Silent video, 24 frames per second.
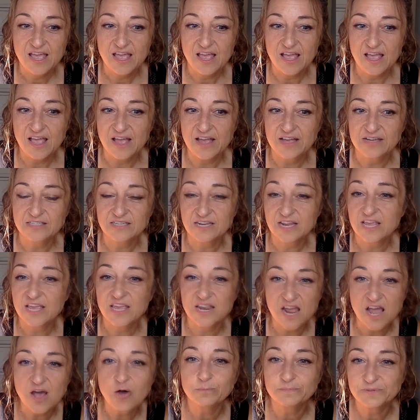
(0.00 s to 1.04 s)
and it
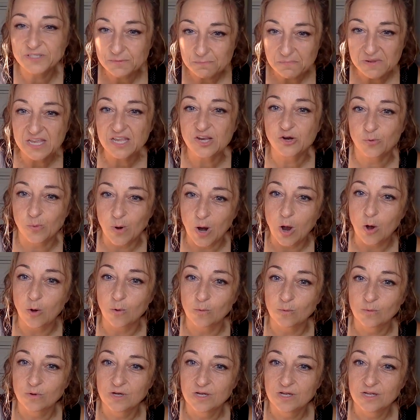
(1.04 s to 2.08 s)
helps me grow
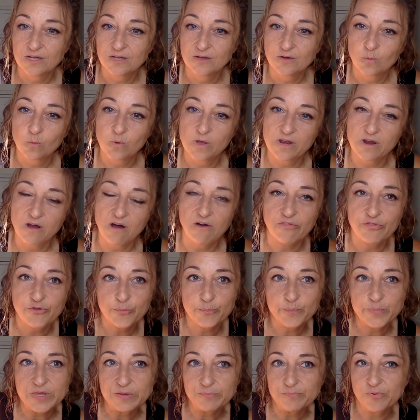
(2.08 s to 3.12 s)
when other
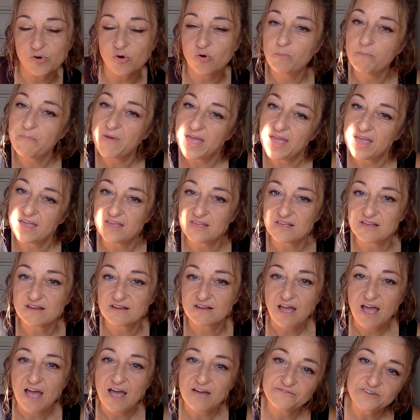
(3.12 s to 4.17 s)
people may
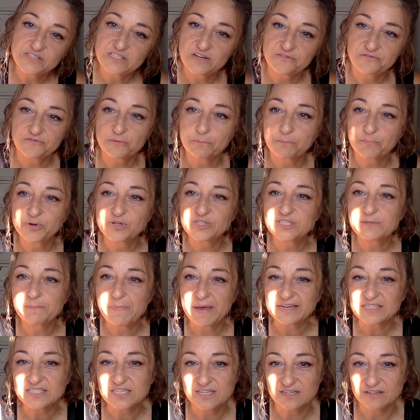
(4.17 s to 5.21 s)
have a different
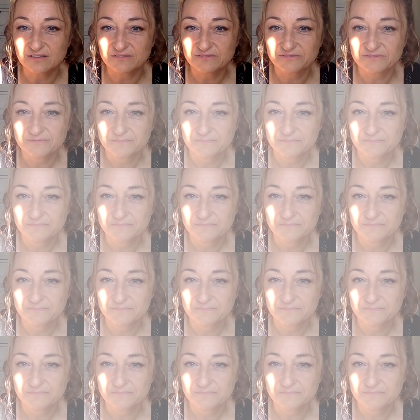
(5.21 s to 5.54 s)
perspective.